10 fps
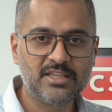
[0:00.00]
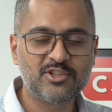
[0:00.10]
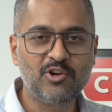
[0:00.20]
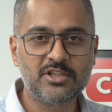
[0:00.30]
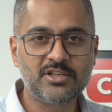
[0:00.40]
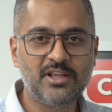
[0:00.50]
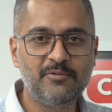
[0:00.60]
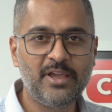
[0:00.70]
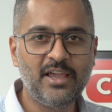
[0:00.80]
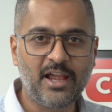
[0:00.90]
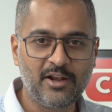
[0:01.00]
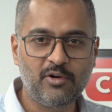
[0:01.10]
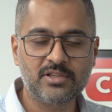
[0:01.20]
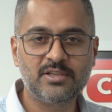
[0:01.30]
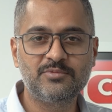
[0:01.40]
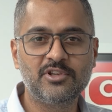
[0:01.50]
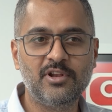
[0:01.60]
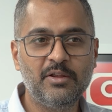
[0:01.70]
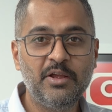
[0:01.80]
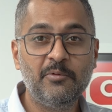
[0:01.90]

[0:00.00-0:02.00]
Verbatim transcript: such logical way and conceptual